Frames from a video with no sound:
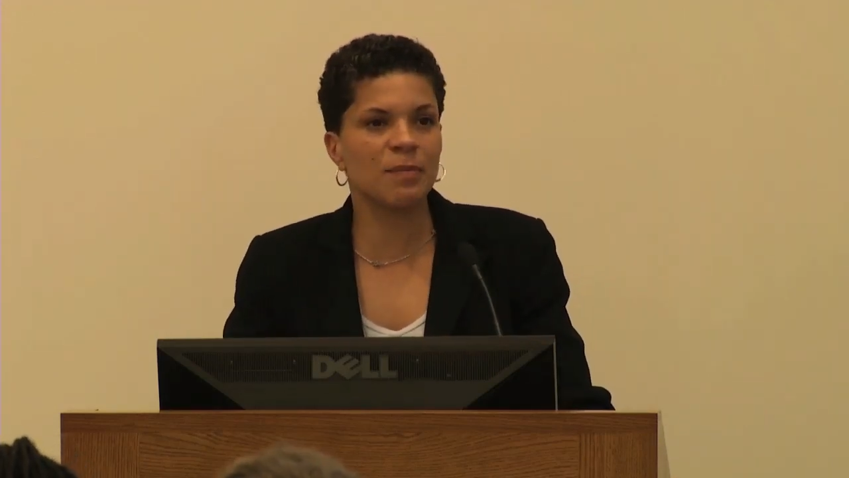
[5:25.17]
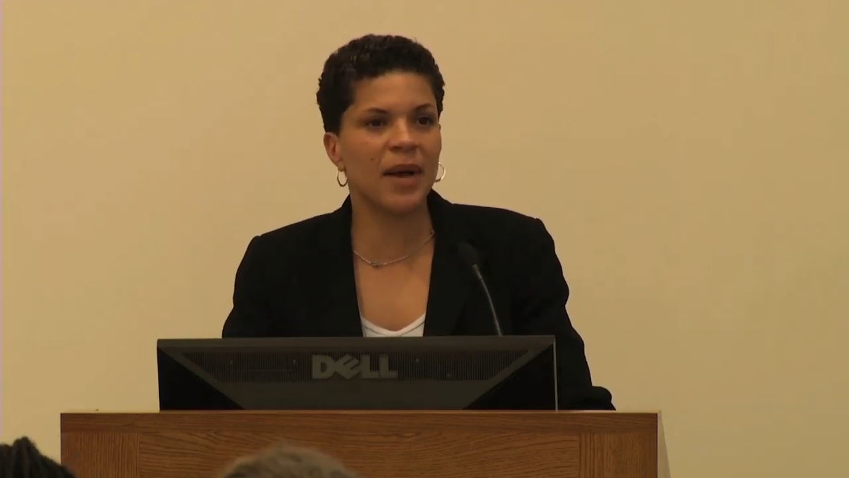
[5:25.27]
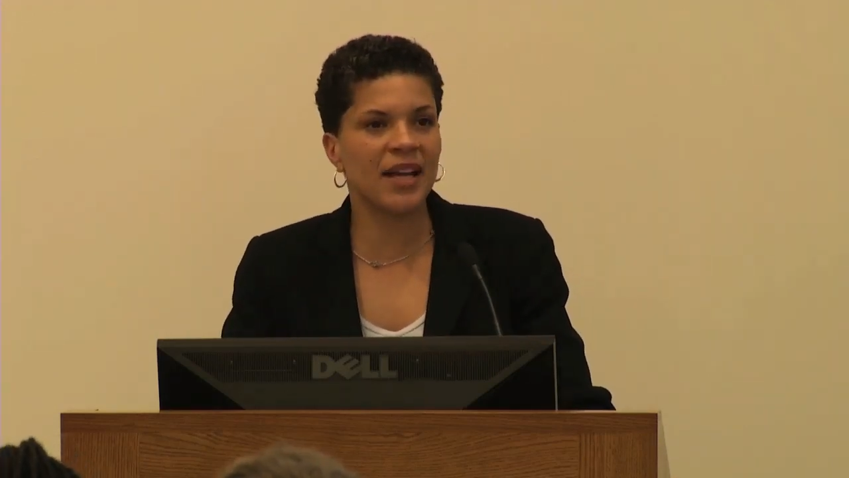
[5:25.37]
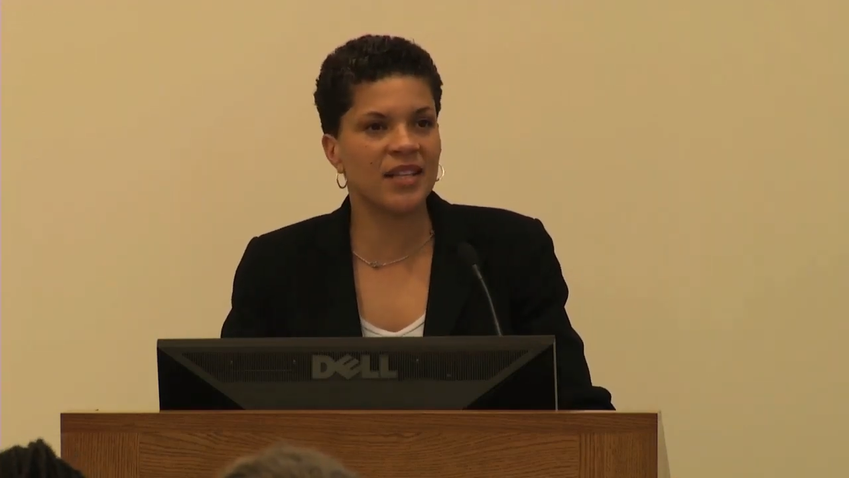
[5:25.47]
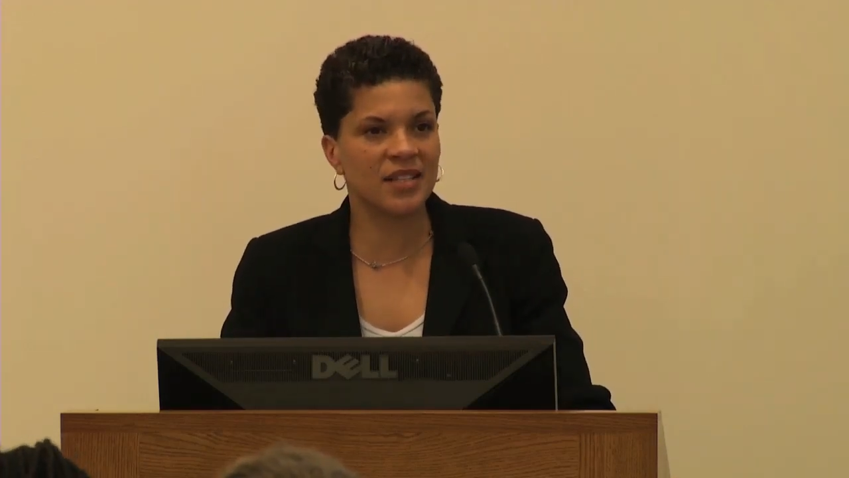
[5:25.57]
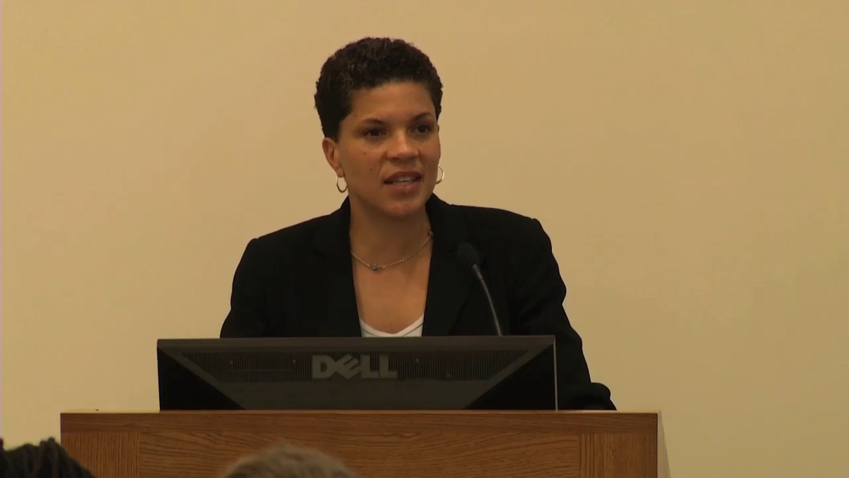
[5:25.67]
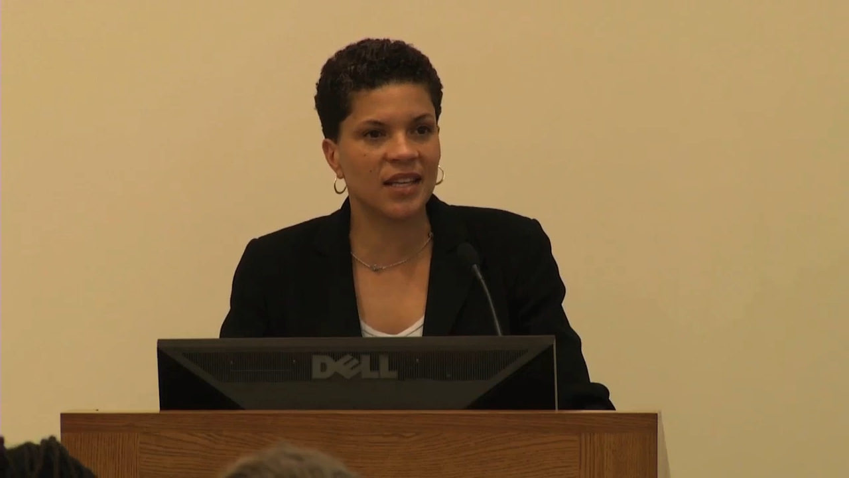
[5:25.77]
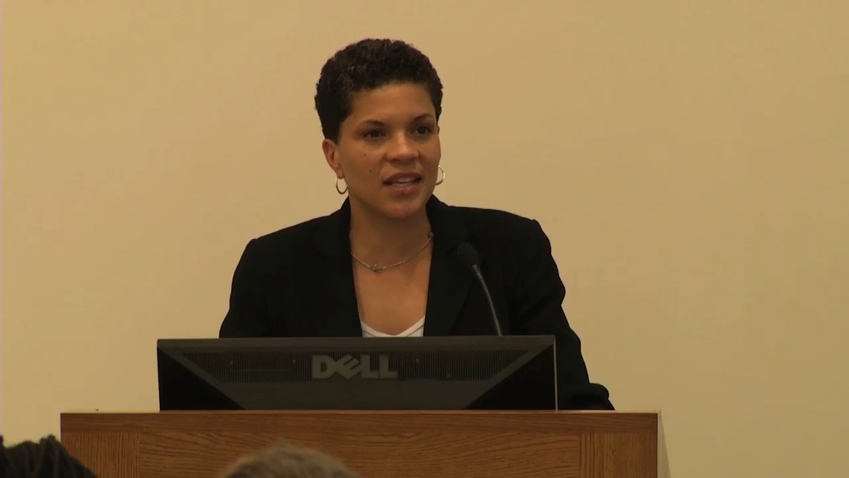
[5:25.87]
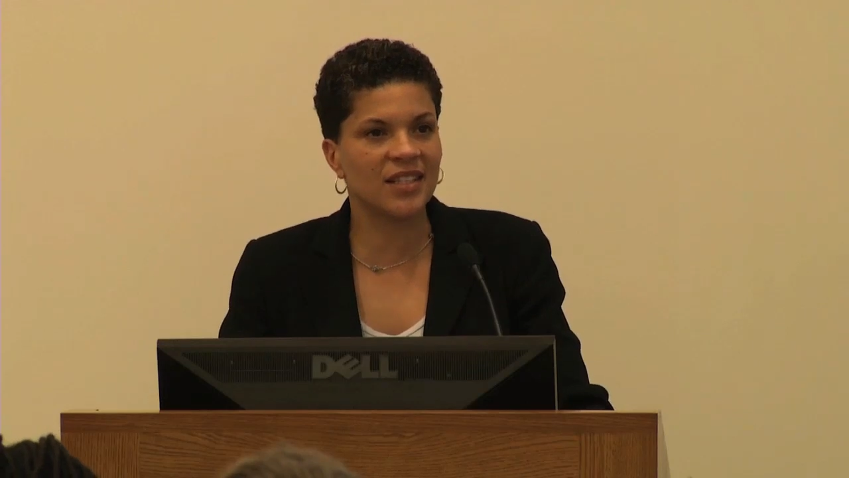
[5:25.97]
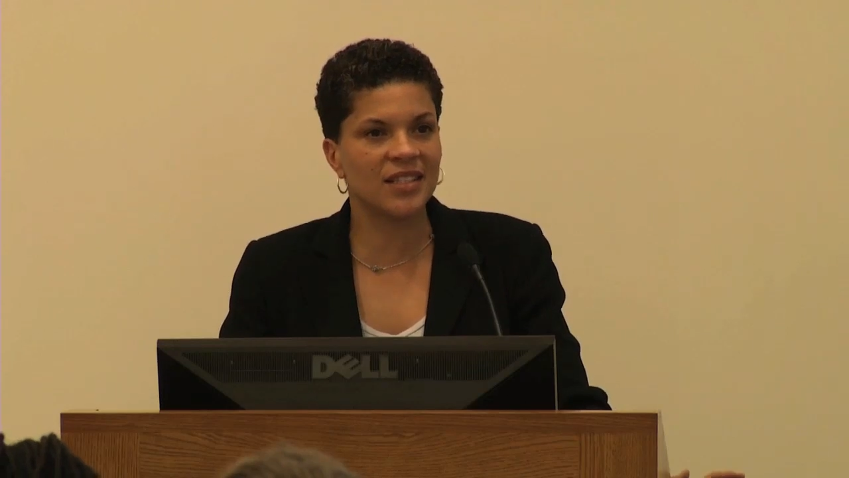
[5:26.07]

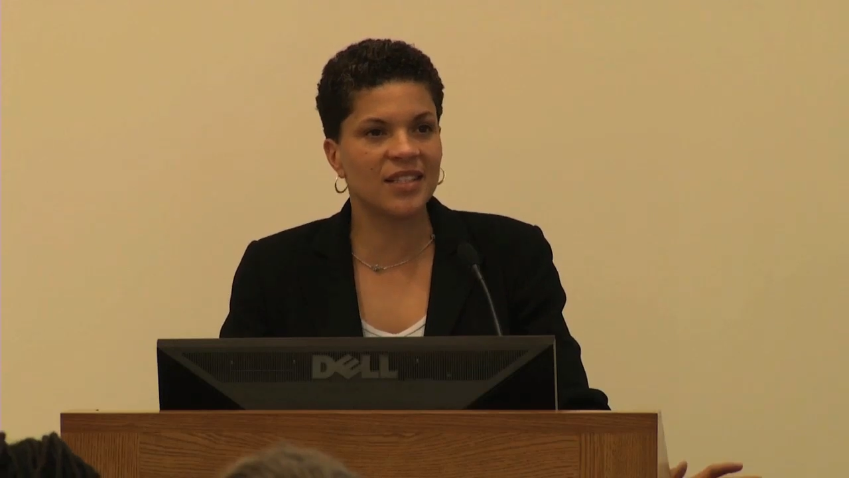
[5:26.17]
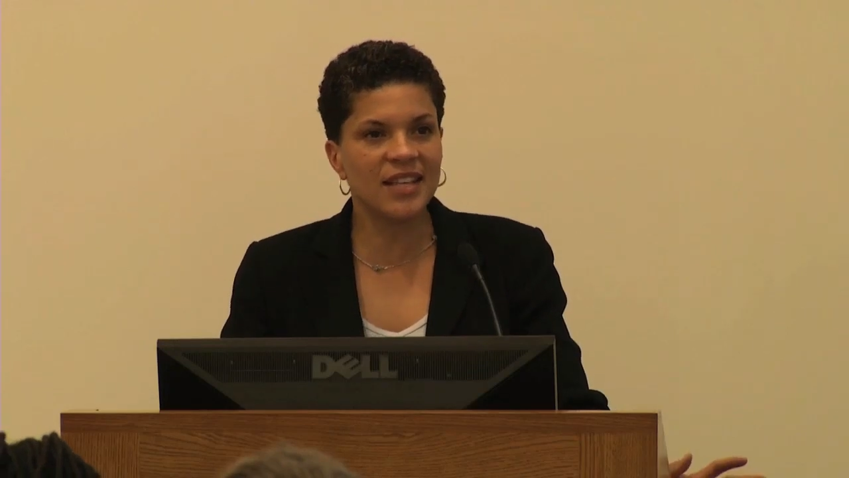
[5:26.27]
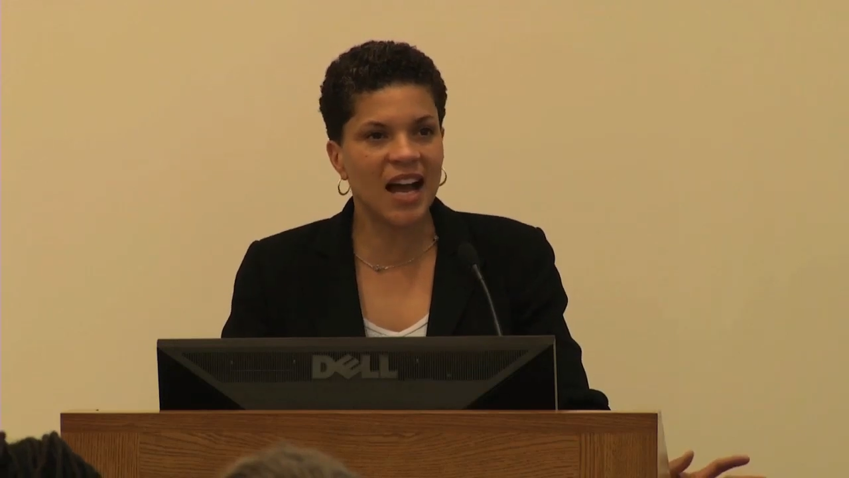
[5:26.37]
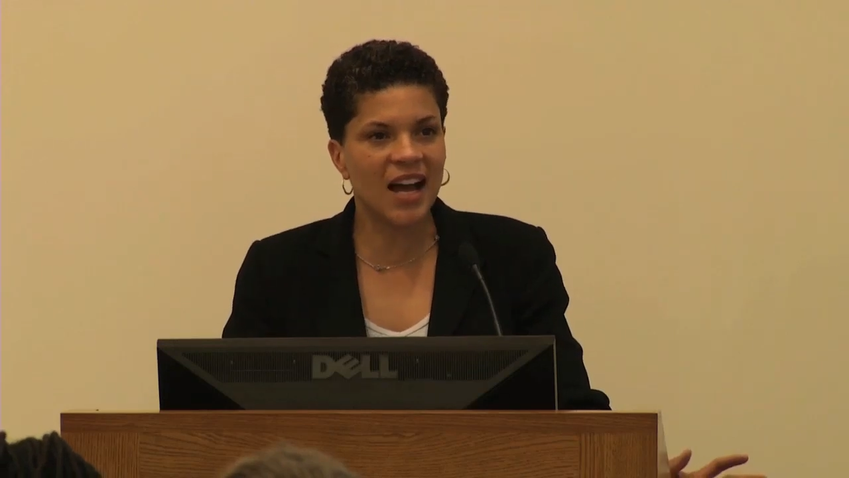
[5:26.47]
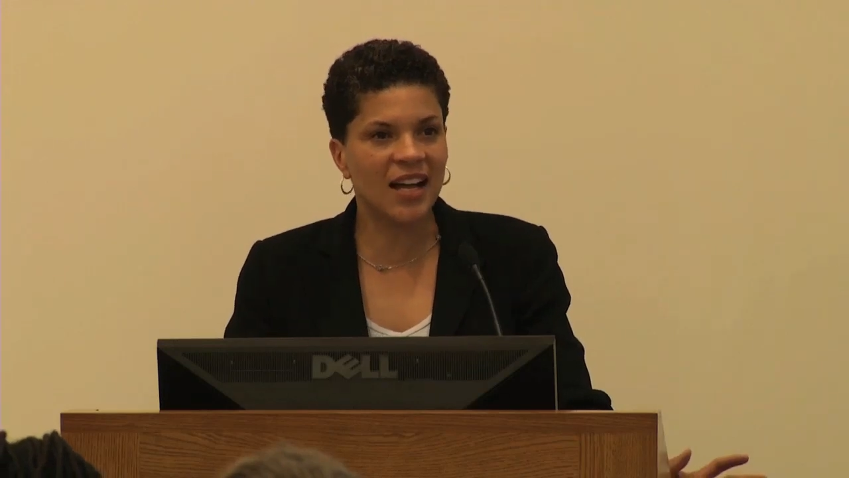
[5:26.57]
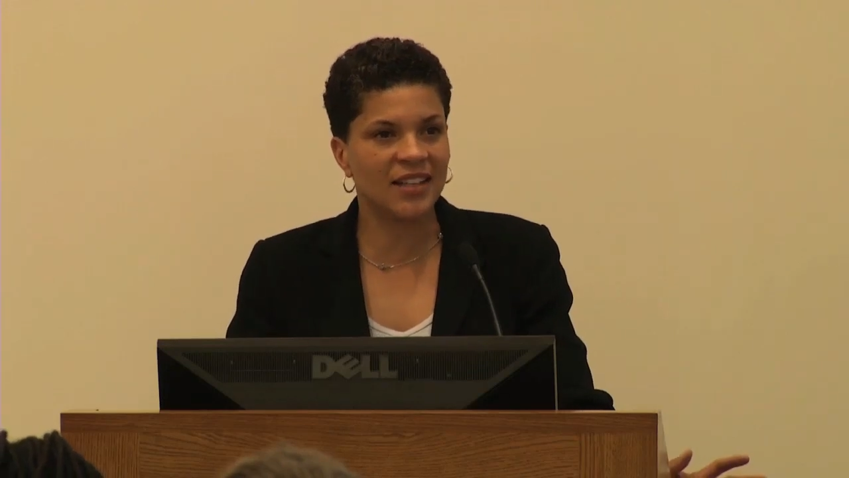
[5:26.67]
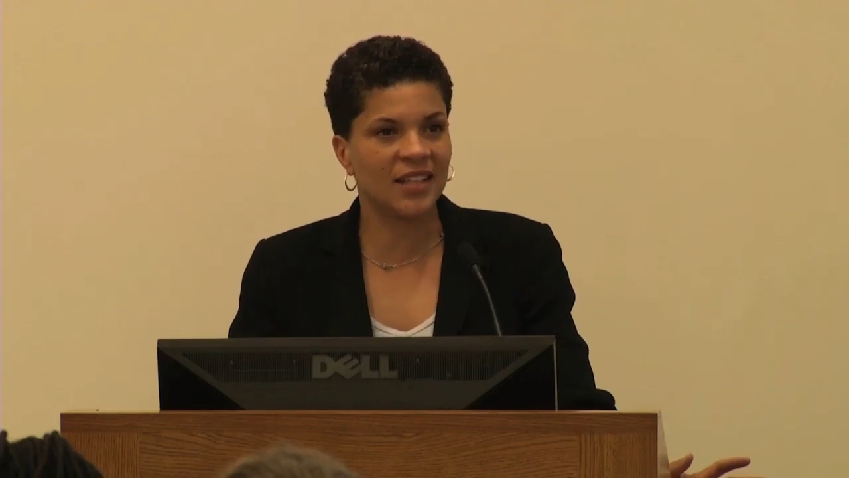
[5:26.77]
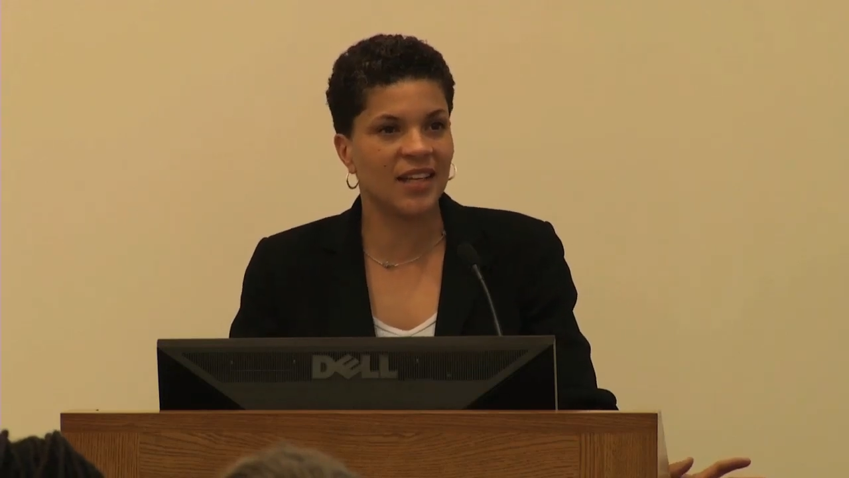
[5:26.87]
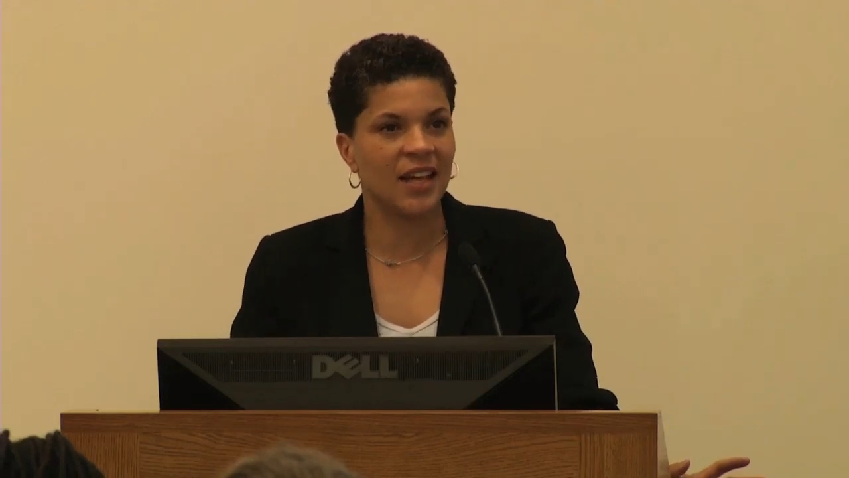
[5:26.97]
mindset is not